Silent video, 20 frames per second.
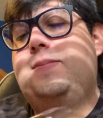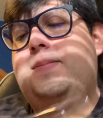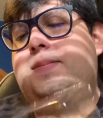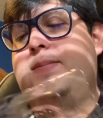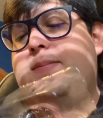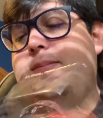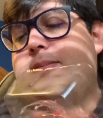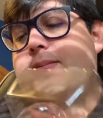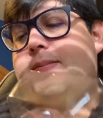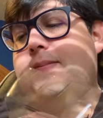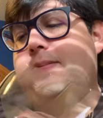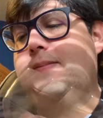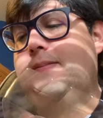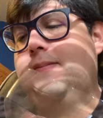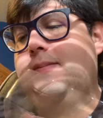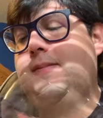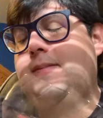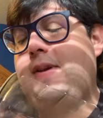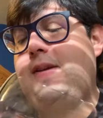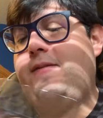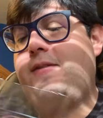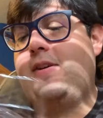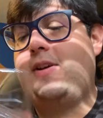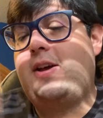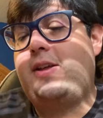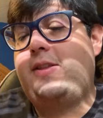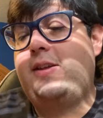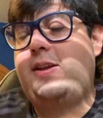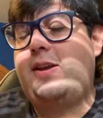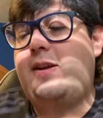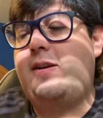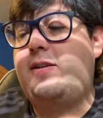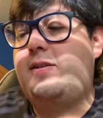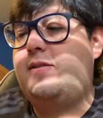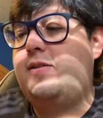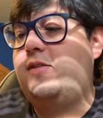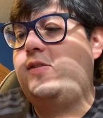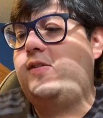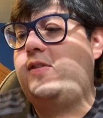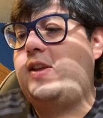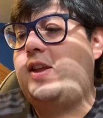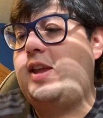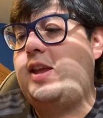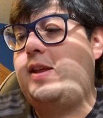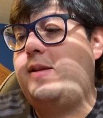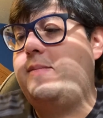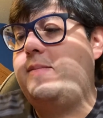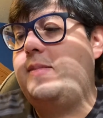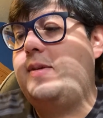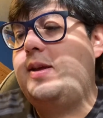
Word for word: Mm, I forgot the character's name.